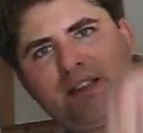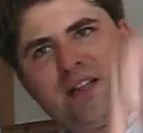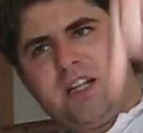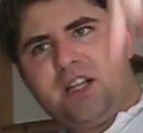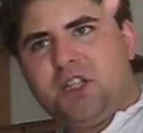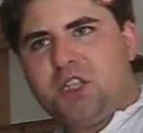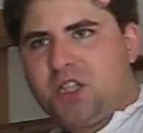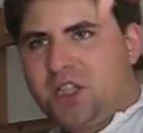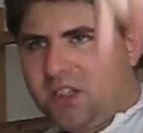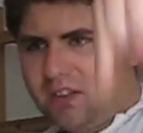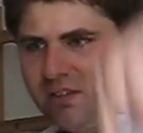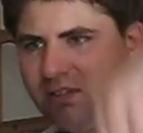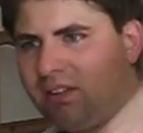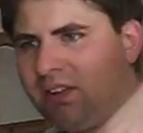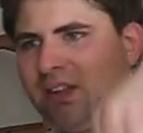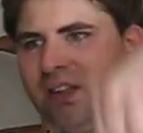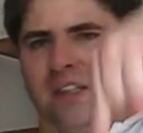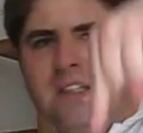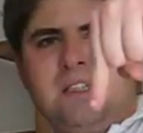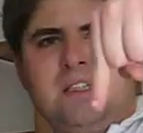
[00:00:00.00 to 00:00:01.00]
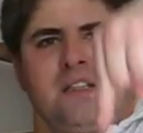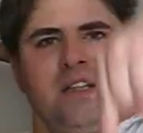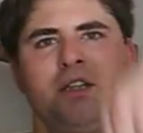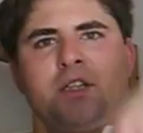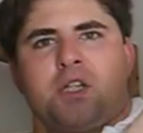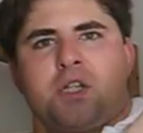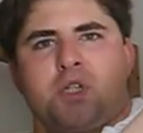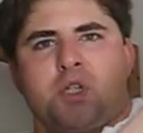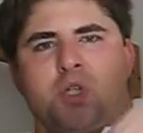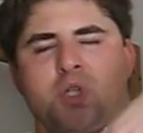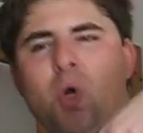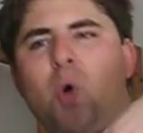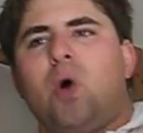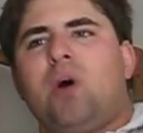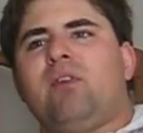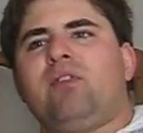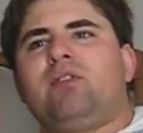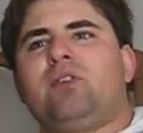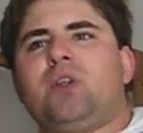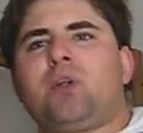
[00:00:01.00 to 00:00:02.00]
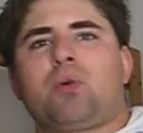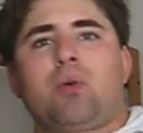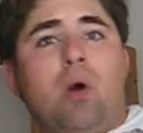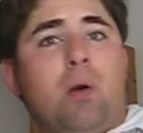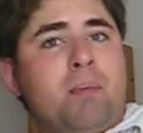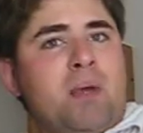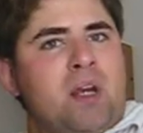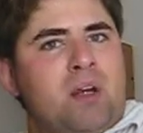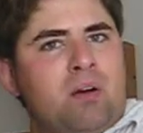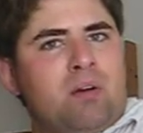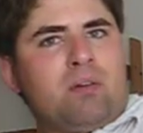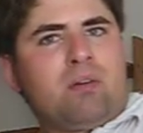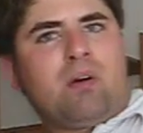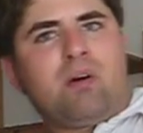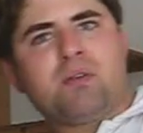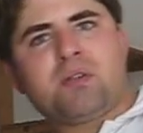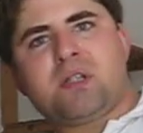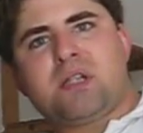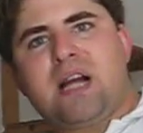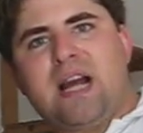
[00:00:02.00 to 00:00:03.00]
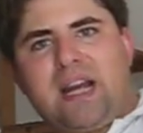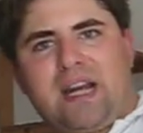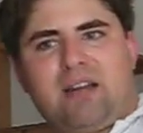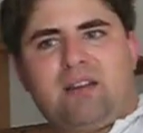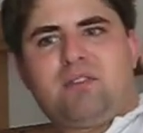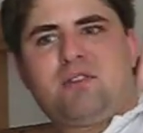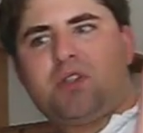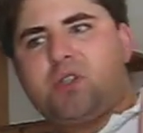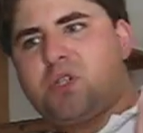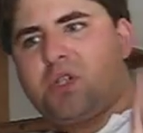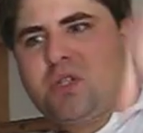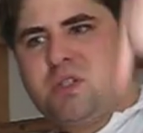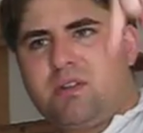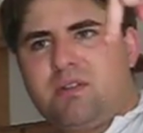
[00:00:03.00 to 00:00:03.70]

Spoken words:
and just solve the roaming on roads, like just